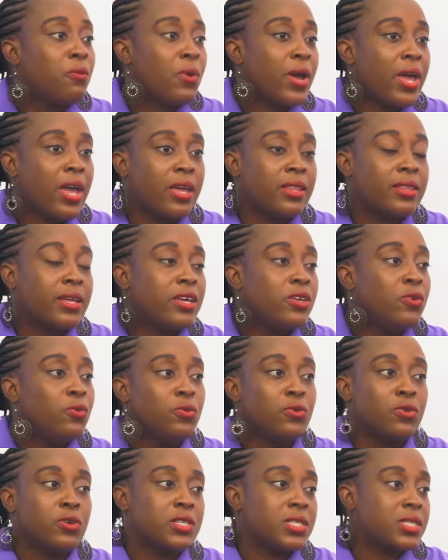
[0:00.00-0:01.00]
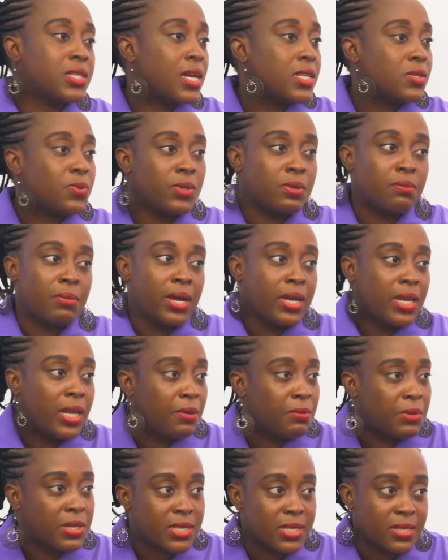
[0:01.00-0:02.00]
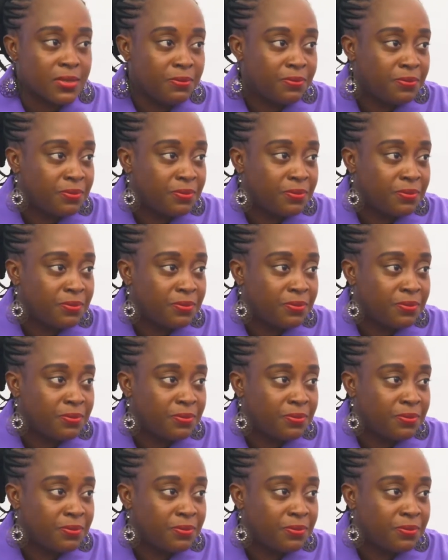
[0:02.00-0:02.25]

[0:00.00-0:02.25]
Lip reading: way that you will not start with my name is.